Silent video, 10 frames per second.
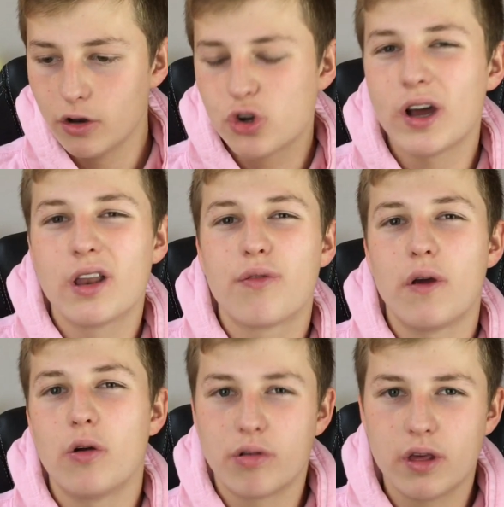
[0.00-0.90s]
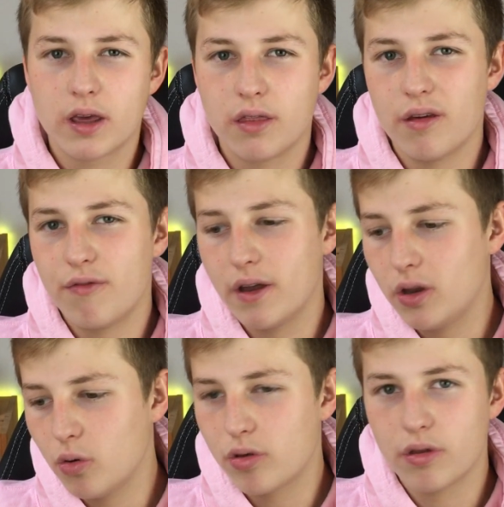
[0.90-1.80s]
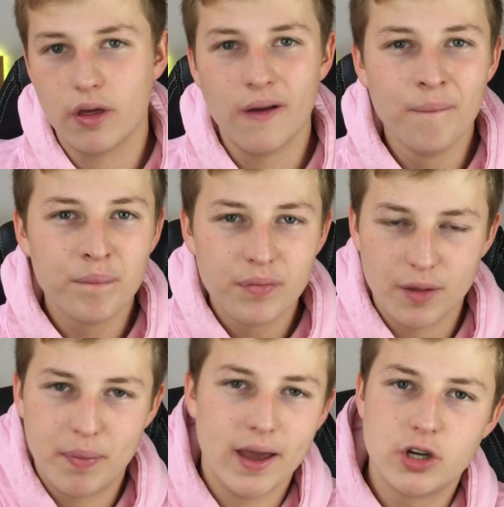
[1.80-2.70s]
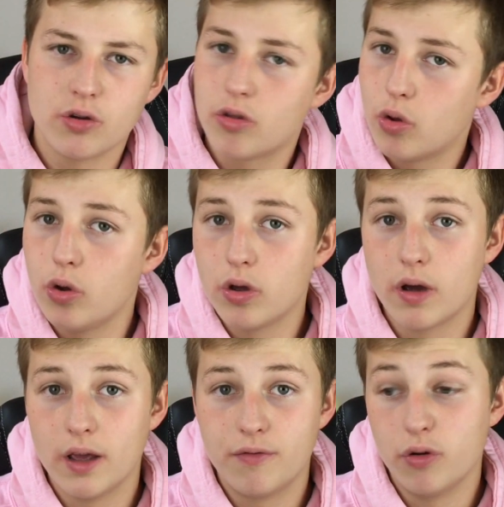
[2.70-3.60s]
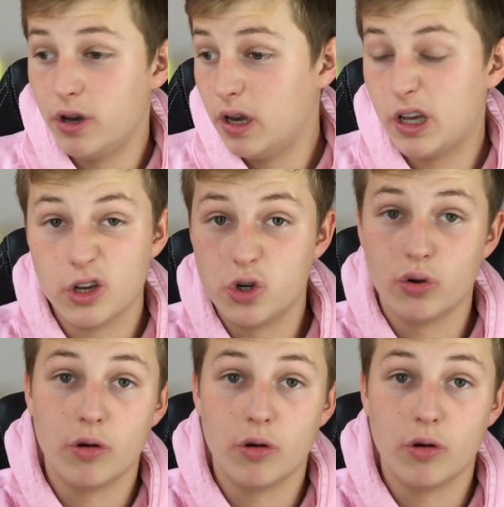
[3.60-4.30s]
transfers the videos or the pictures to your iPhone, and you can show